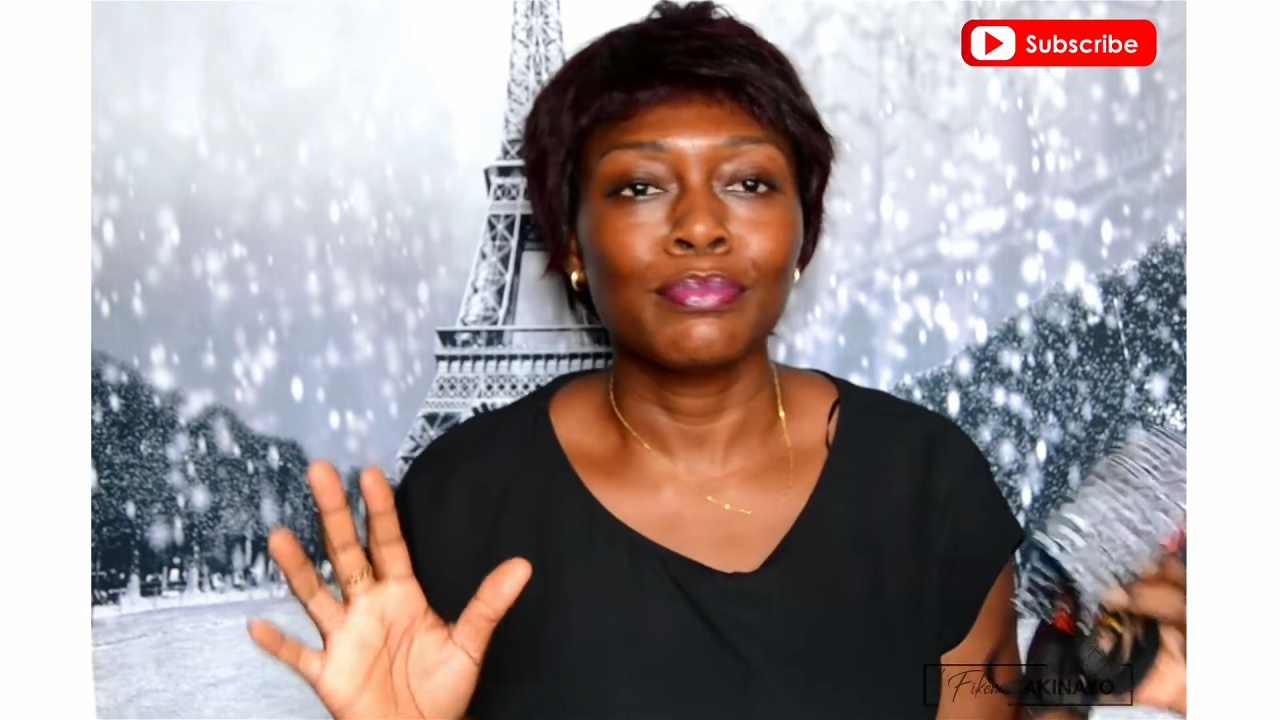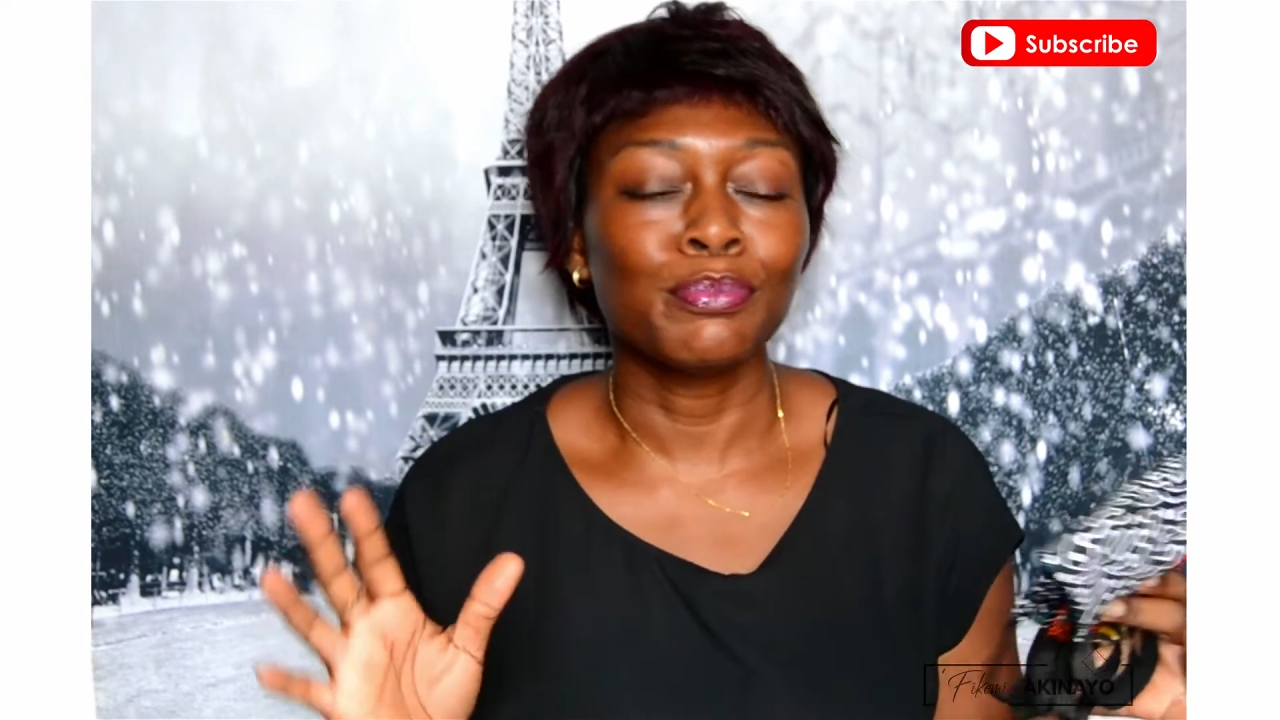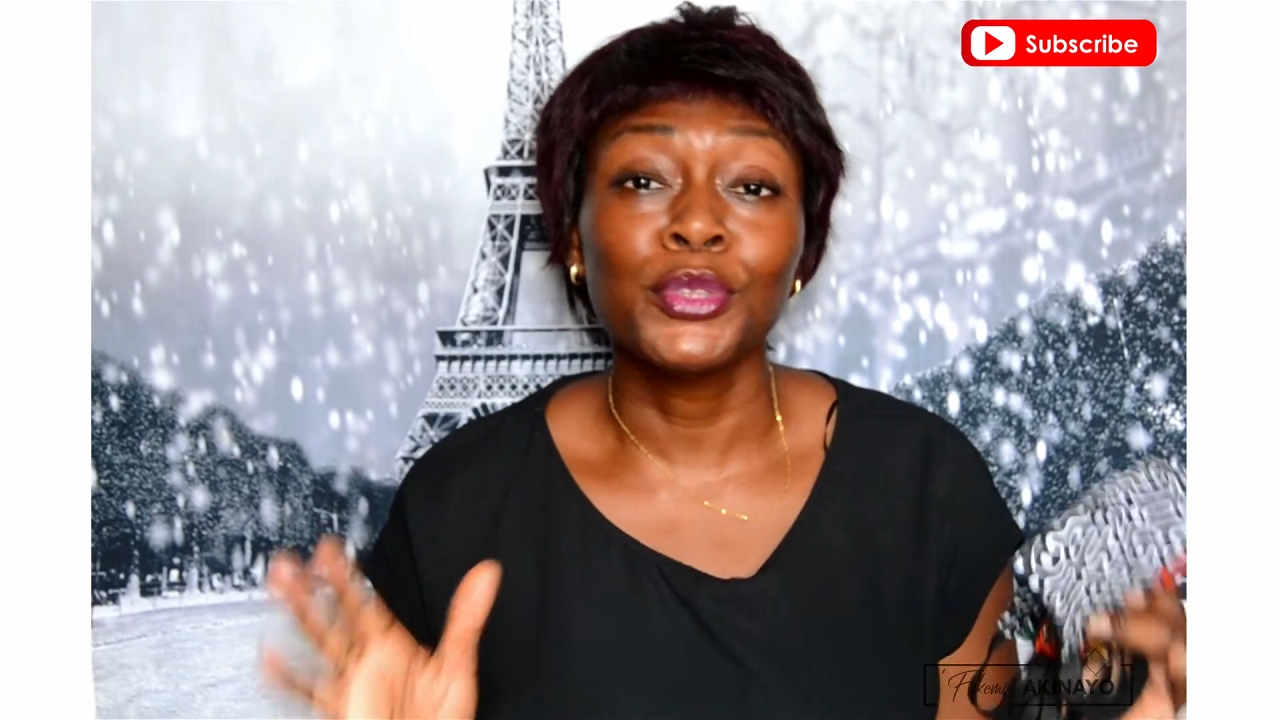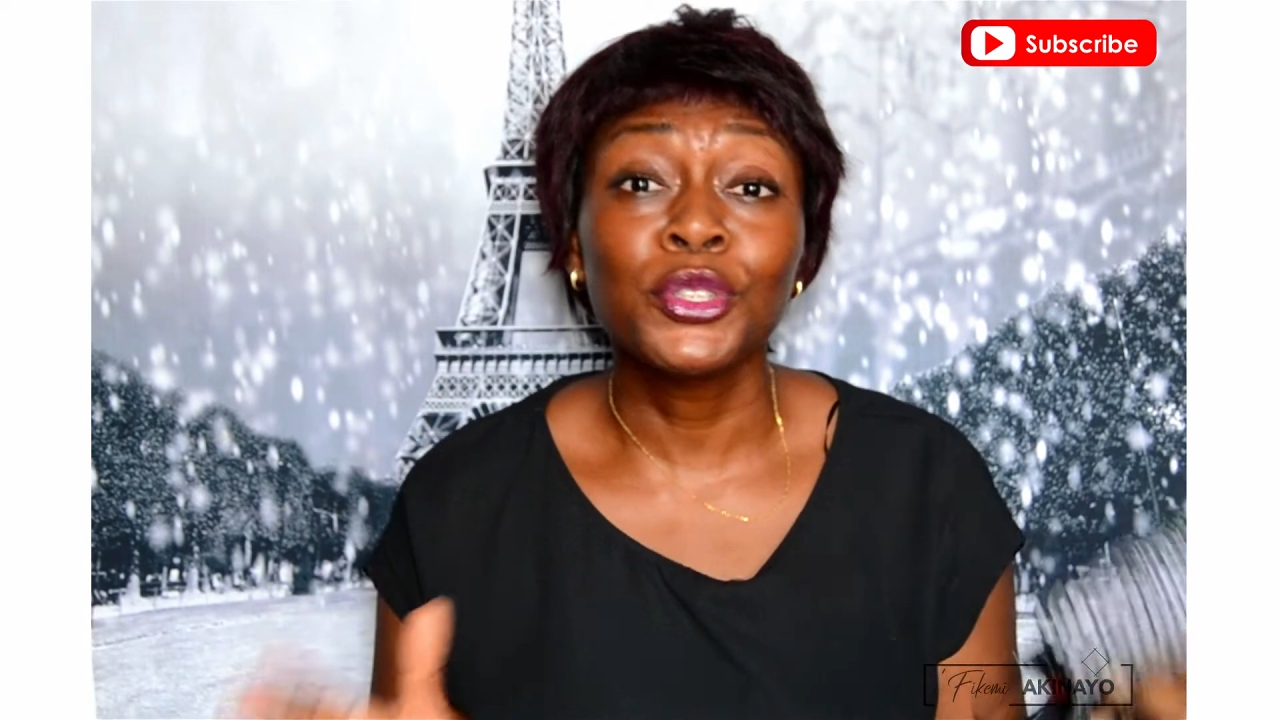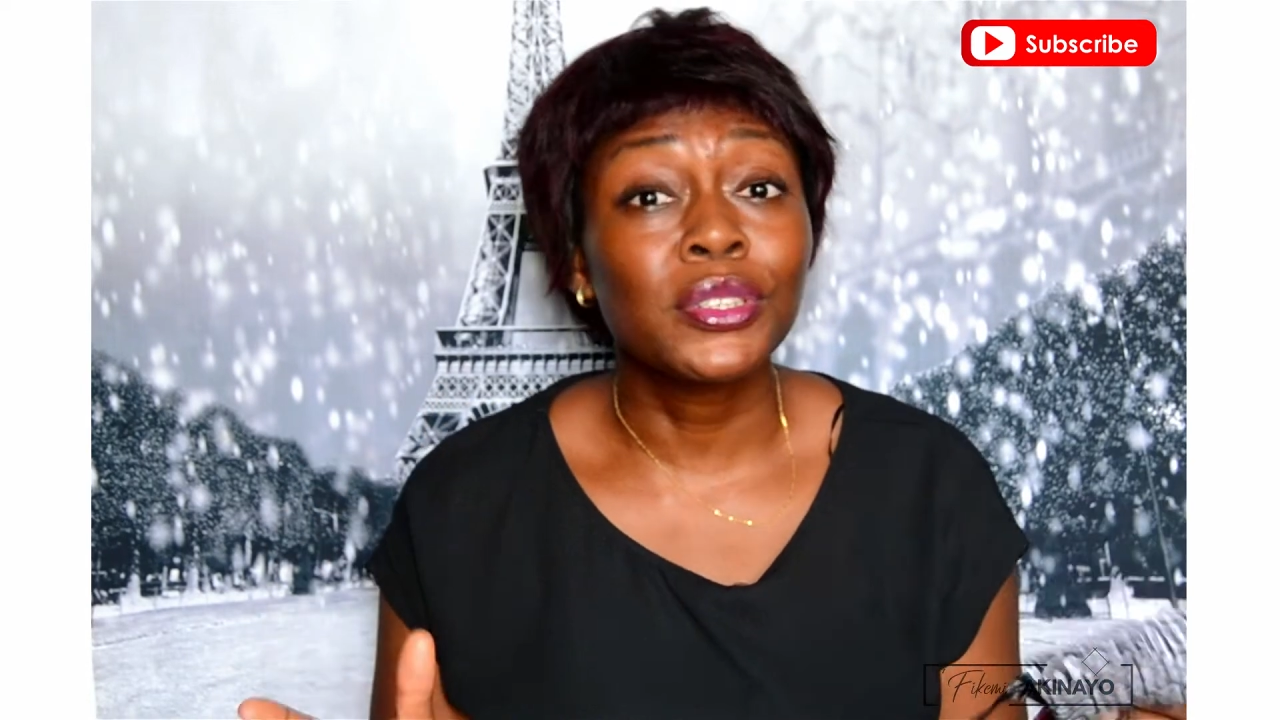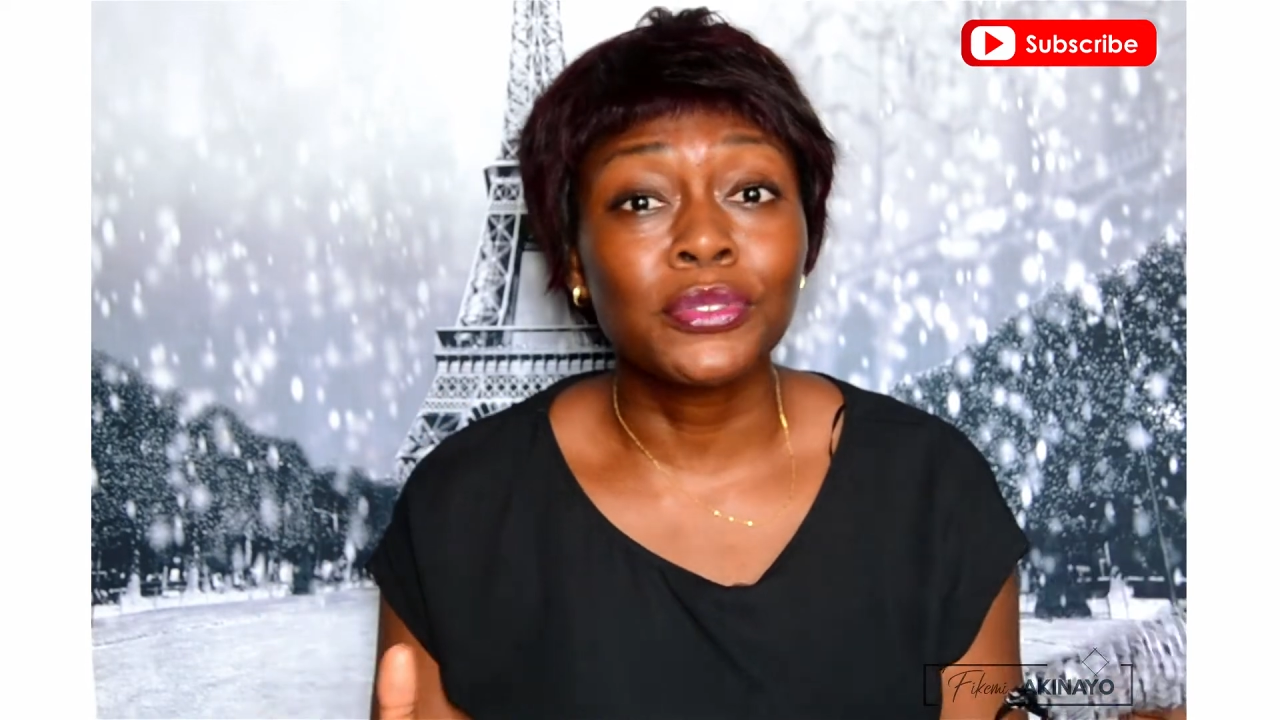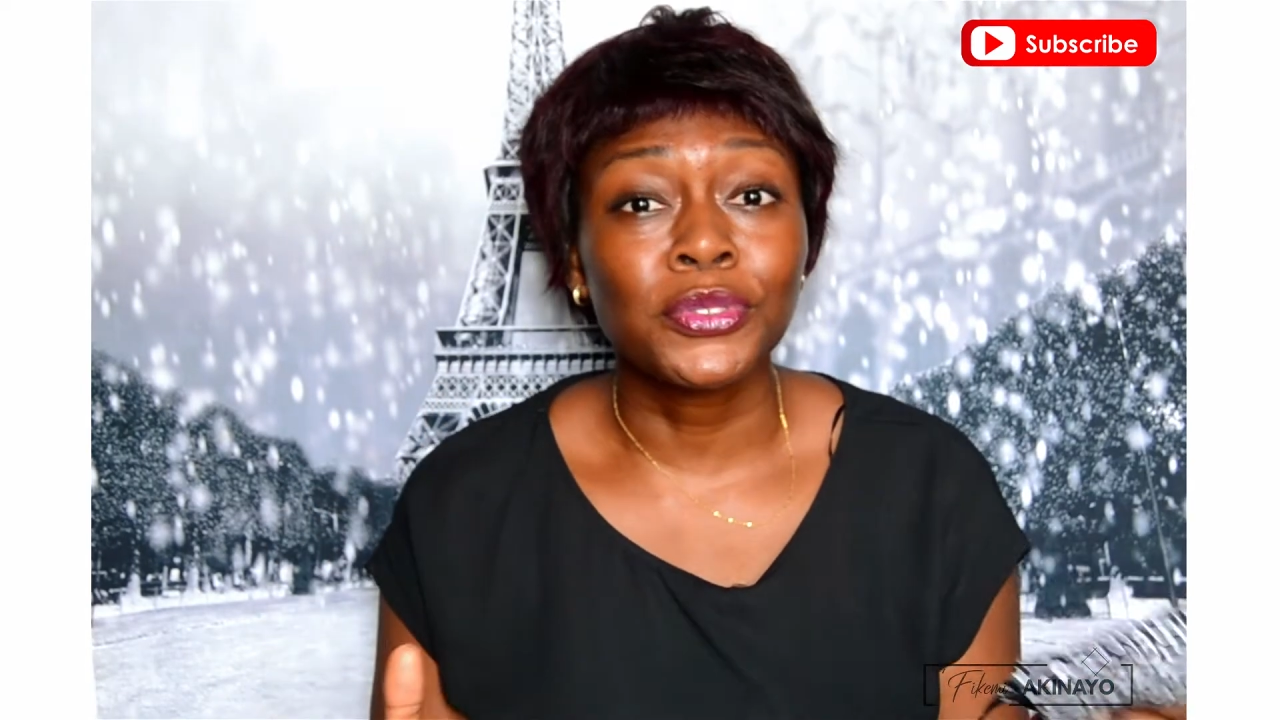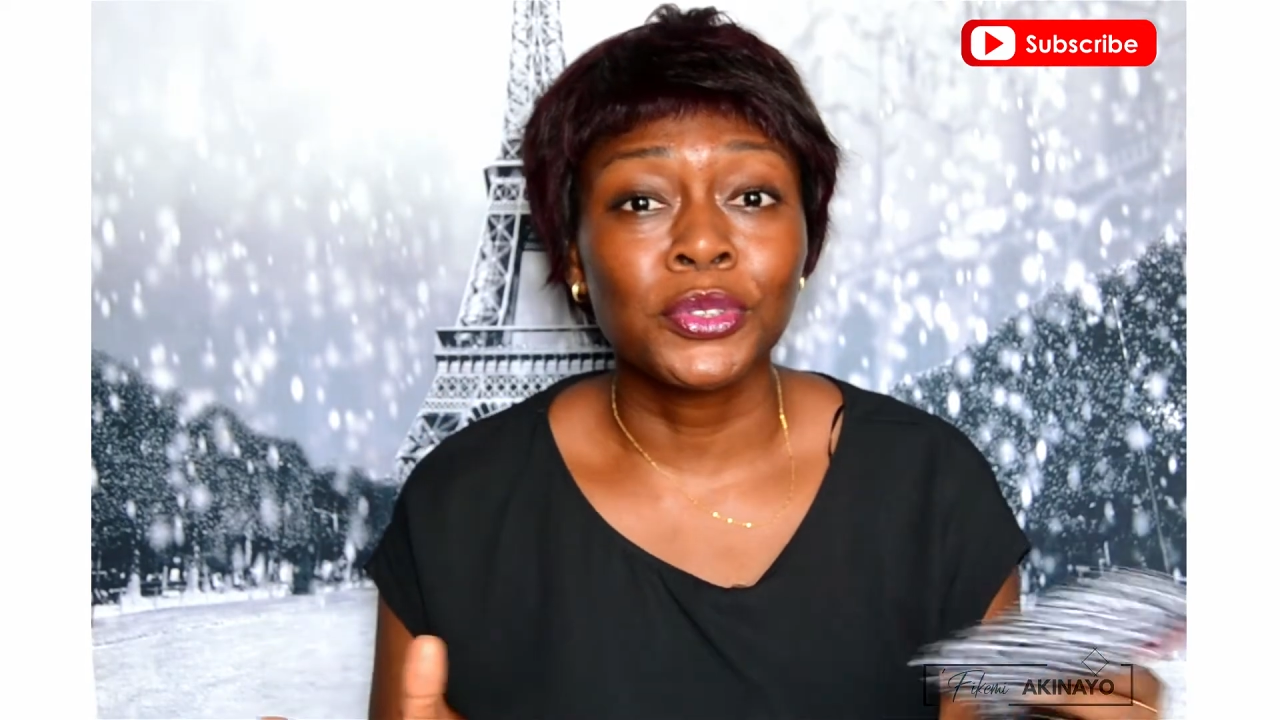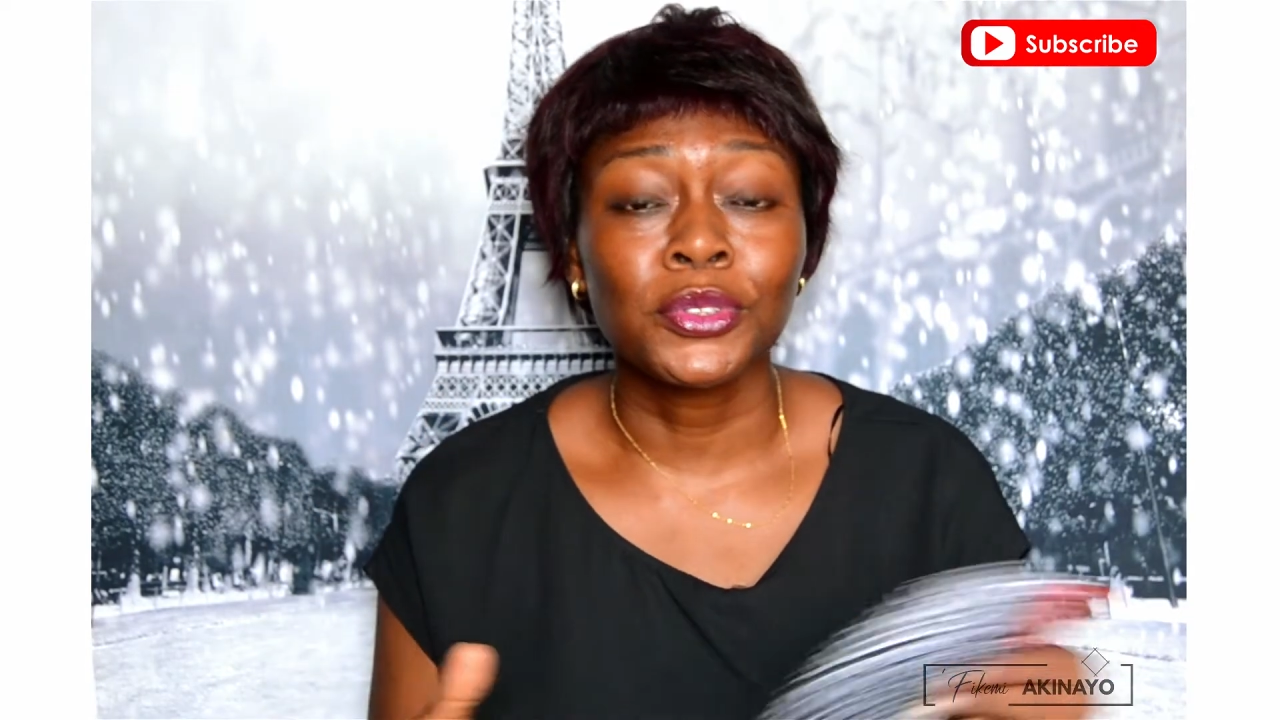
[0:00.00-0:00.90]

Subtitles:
beautiful